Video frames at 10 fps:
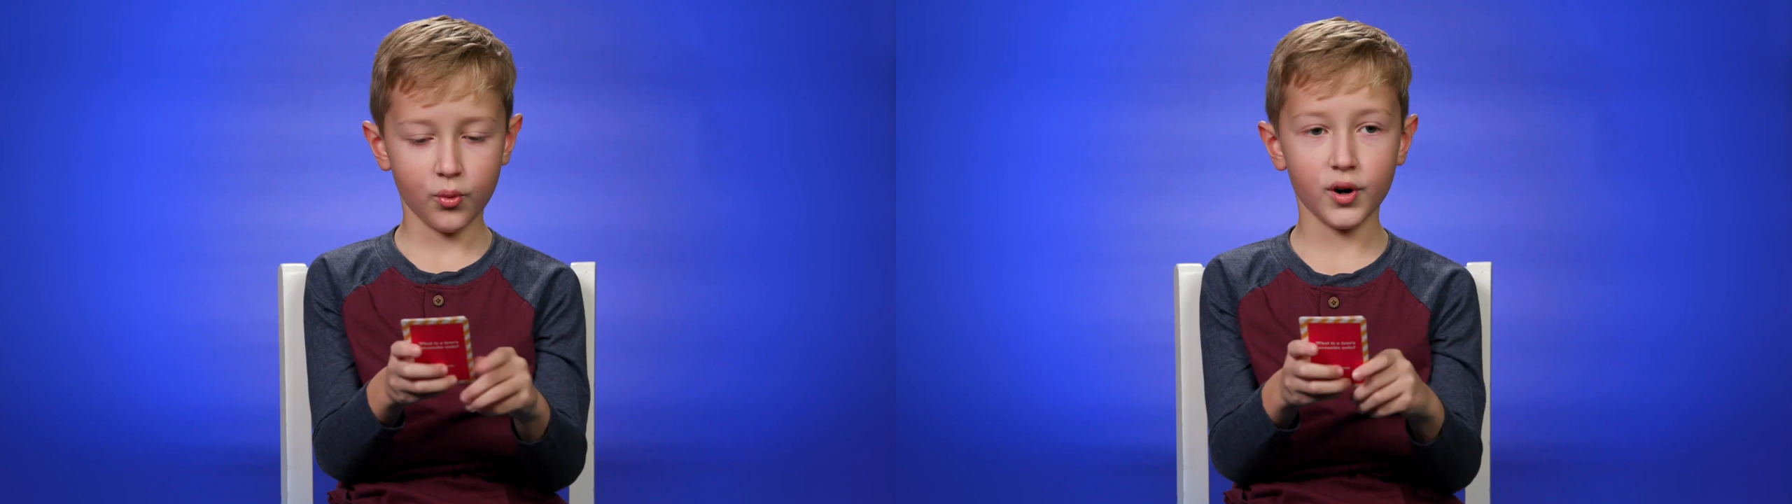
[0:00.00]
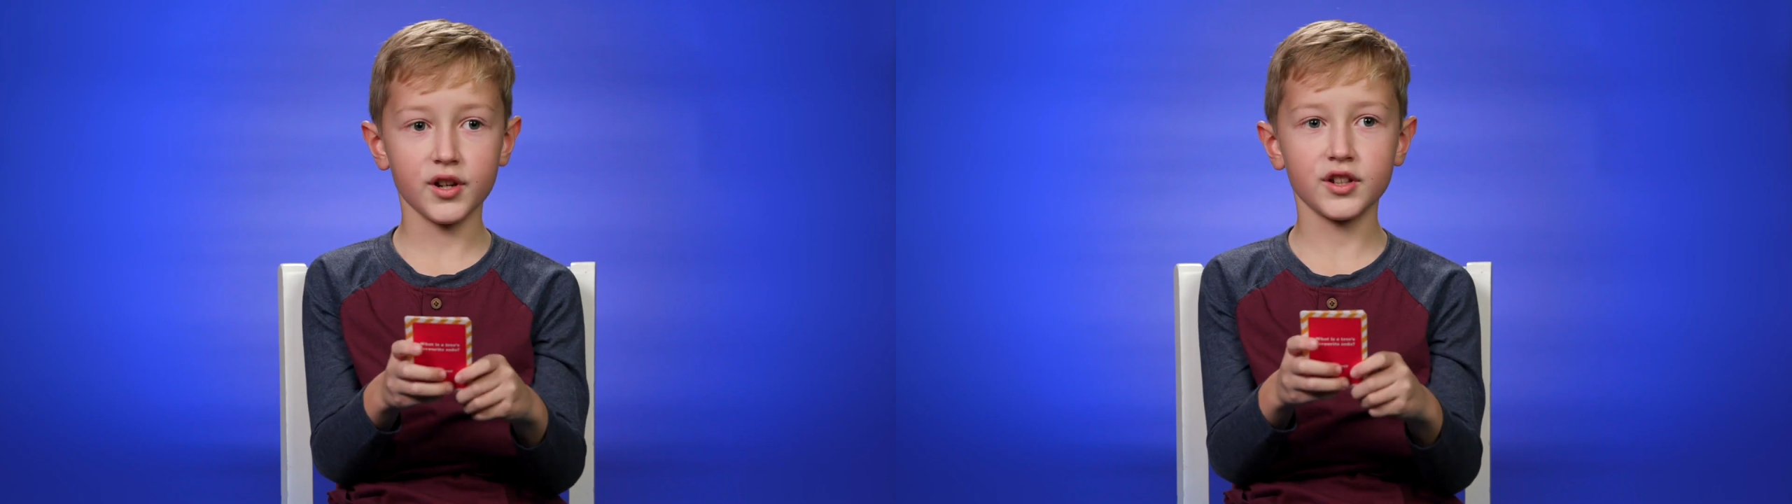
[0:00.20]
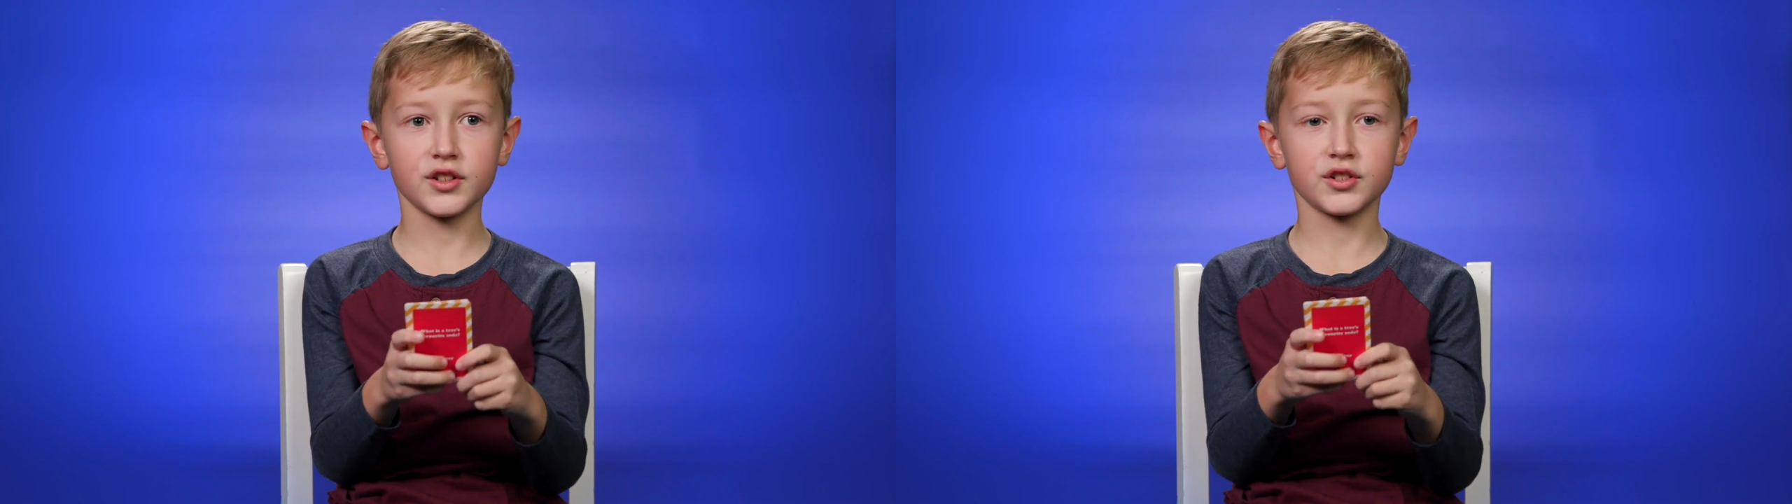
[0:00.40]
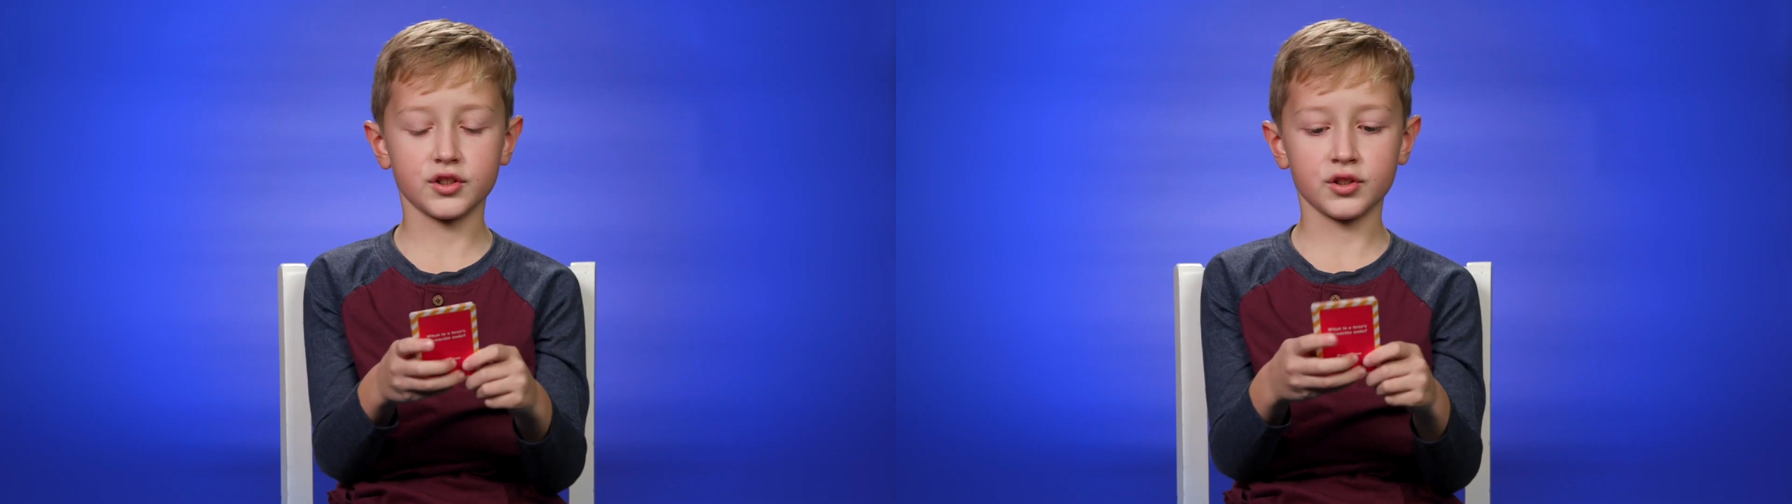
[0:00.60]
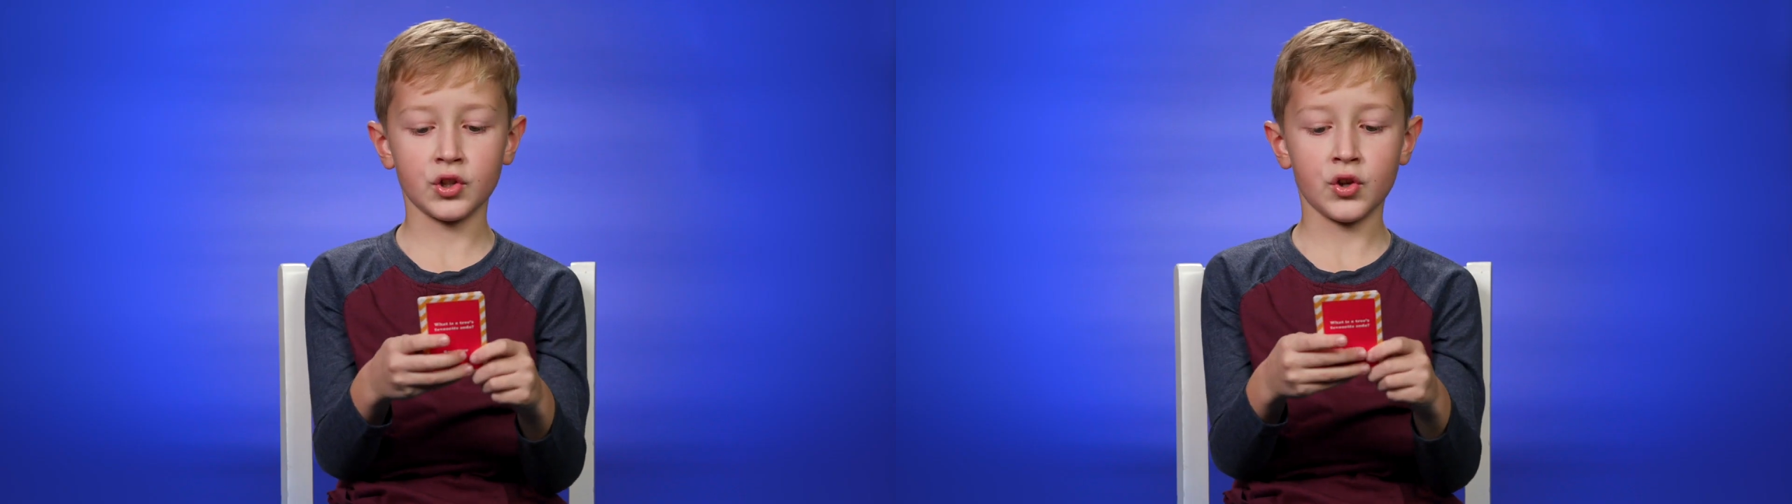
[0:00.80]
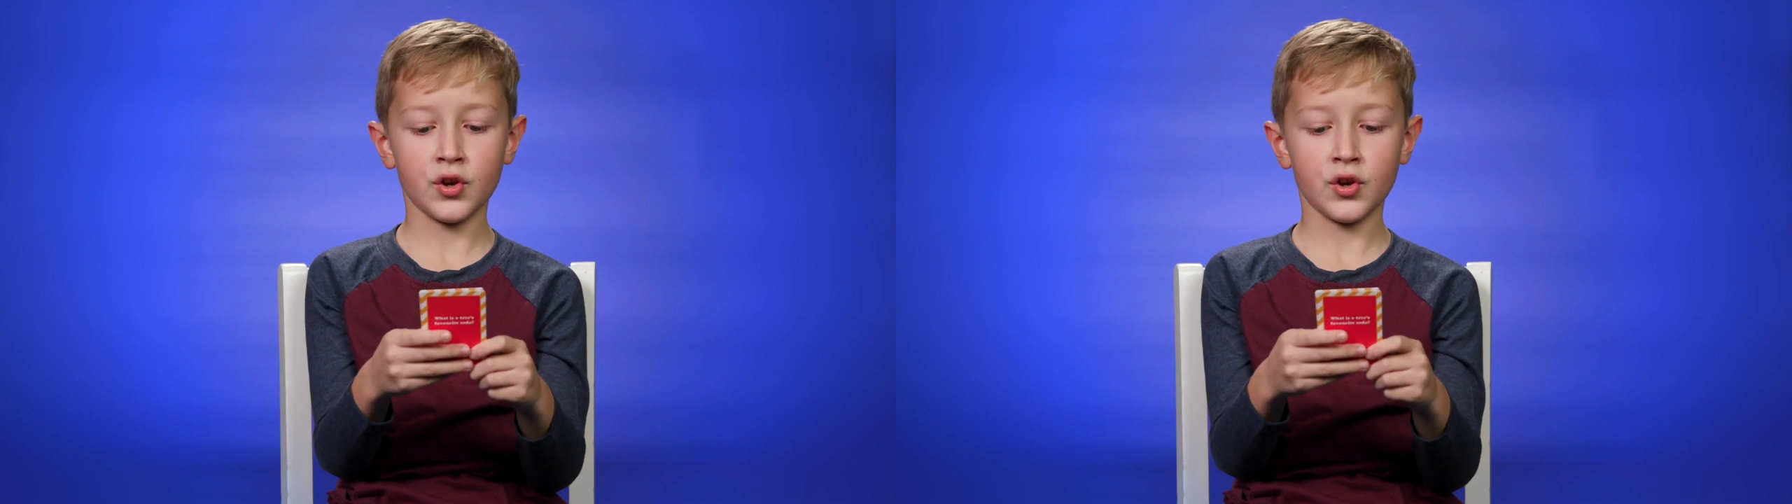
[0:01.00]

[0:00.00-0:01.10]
What is